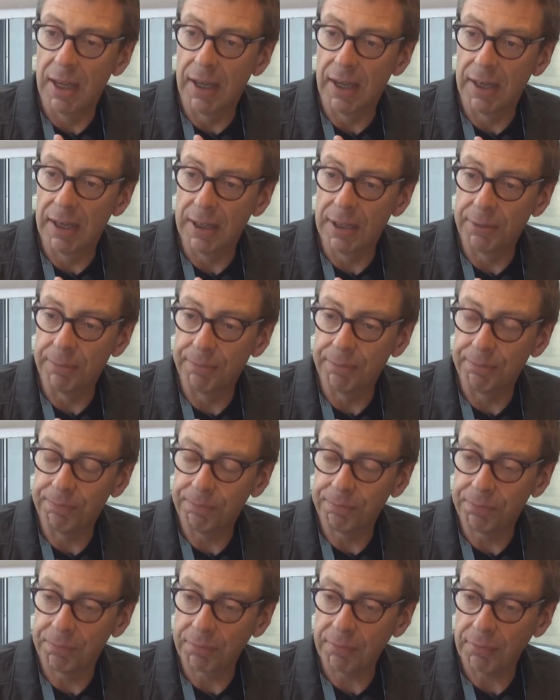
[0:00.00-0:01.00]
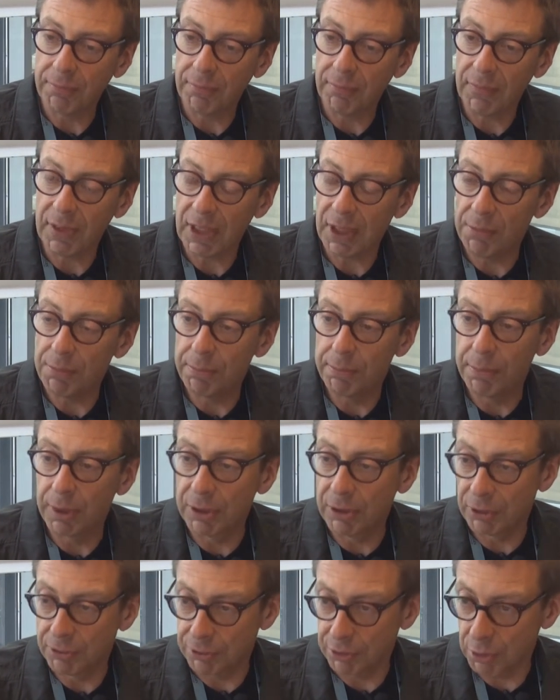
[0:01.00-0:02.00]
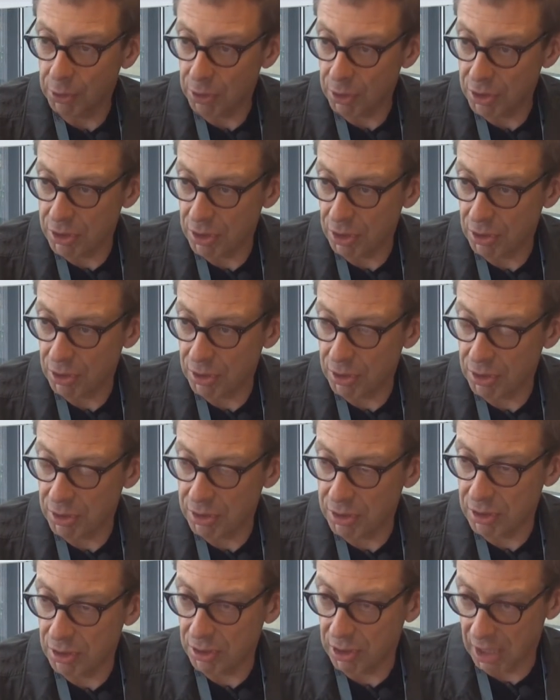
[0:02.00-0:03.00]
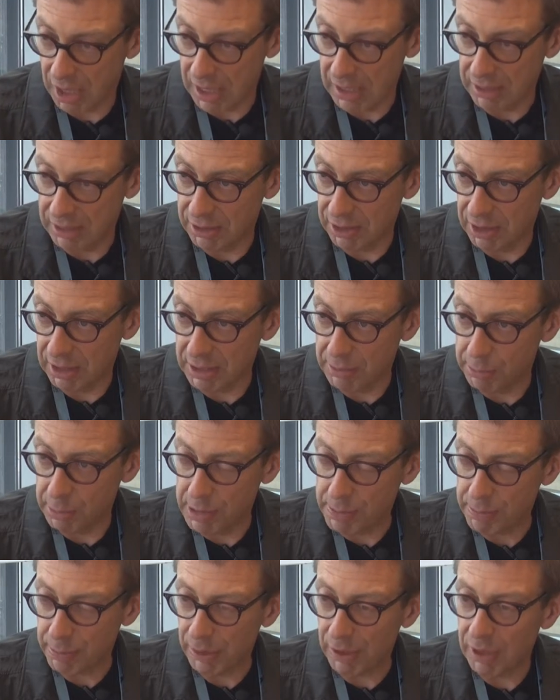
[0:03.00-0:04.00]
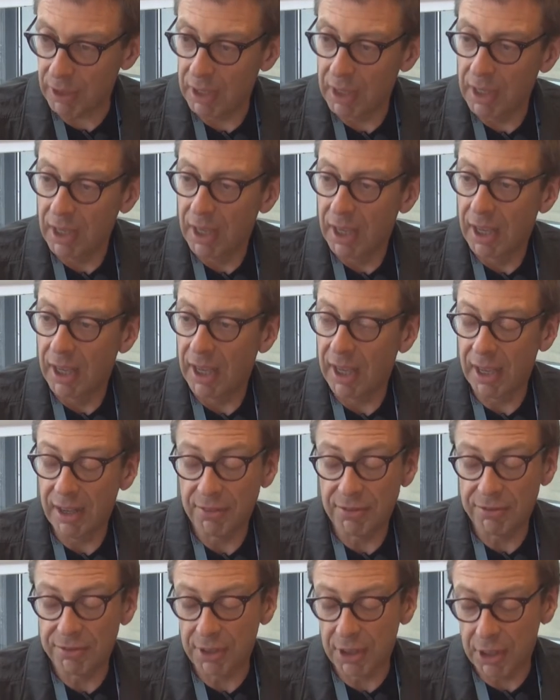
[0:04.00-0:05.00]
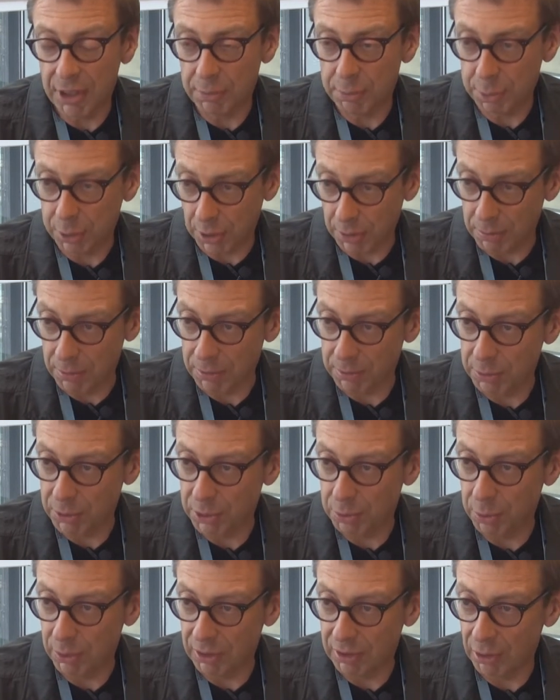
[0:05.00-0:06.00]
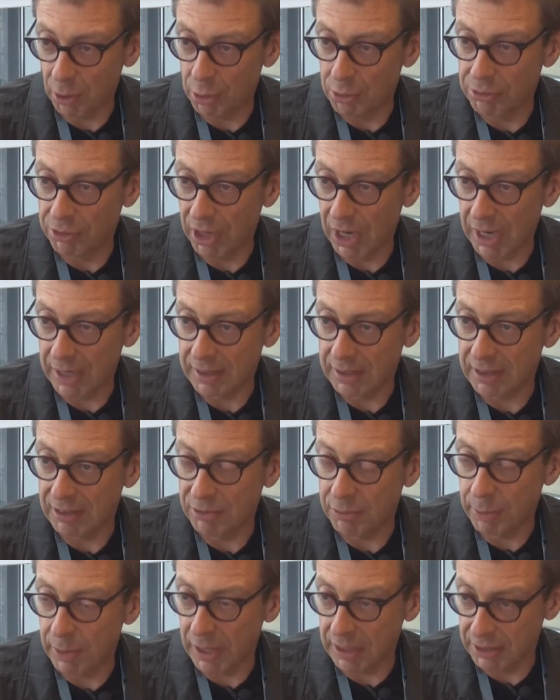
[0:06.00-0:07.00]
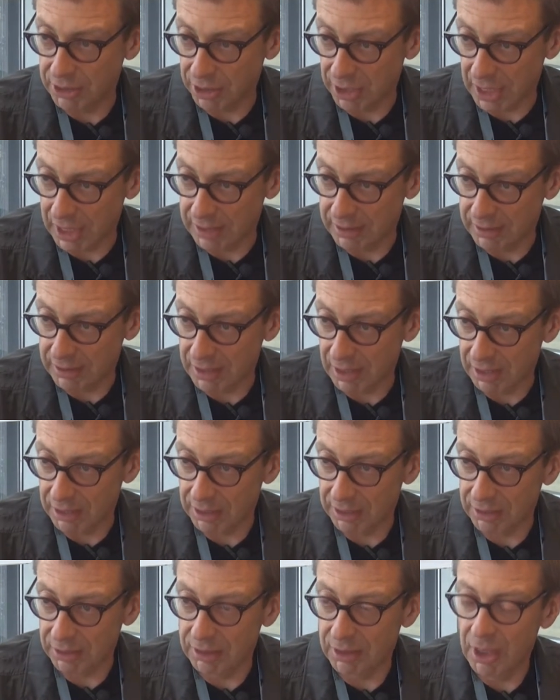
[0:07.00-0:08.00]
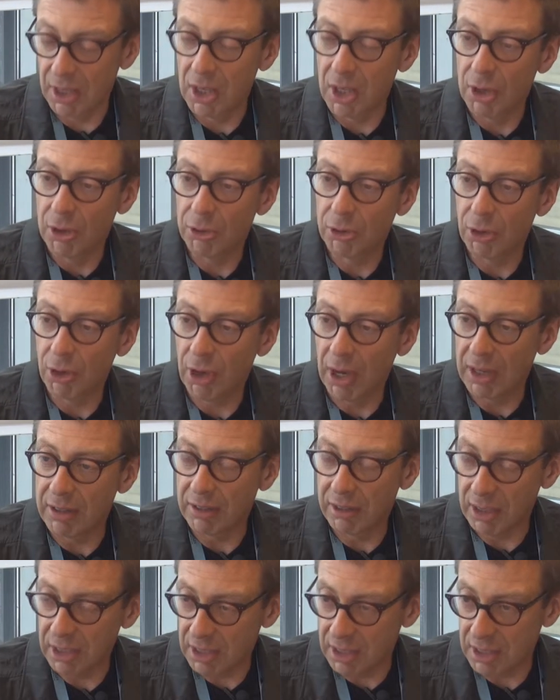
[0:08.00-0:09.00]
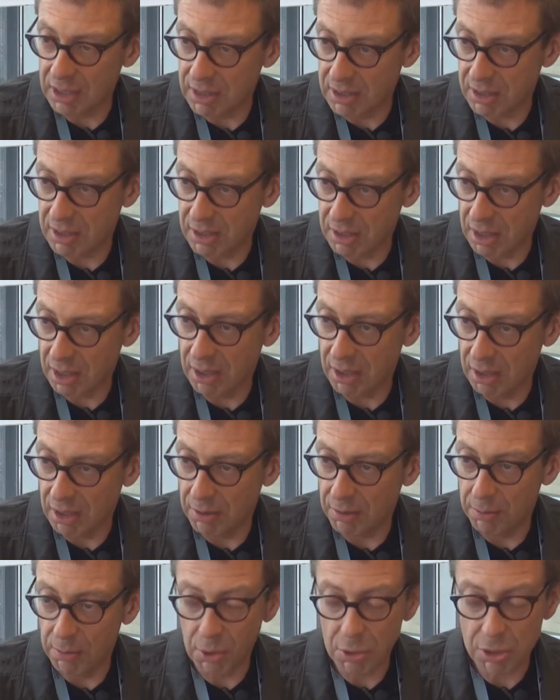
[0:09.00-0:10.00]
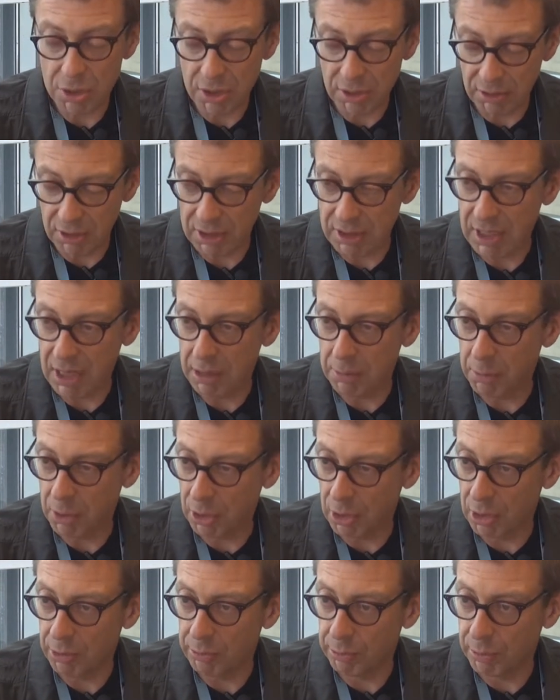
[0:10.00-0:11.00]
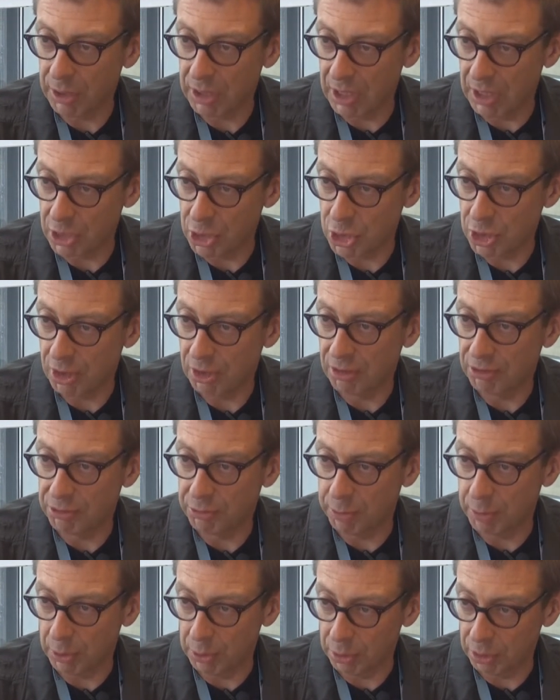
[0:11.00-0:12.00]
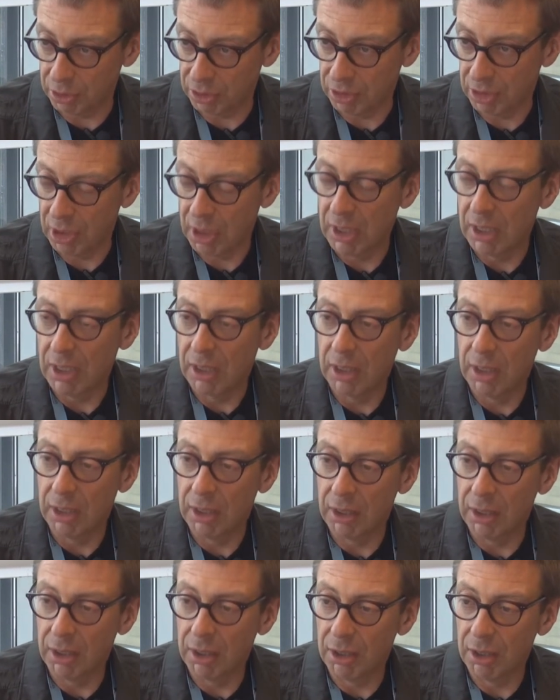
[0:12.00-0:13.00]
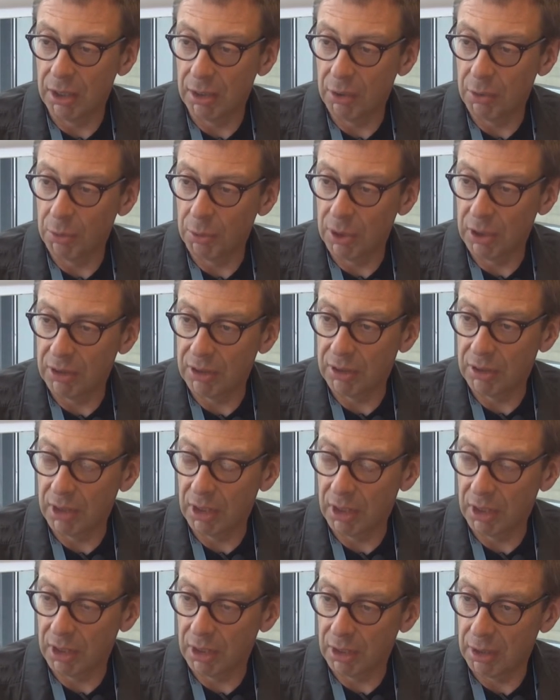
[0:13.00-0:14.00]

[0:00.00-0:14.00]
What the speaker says: But of course, also elderly people have problems with overactive bladder at night. So I think it's most of the time a combination of both with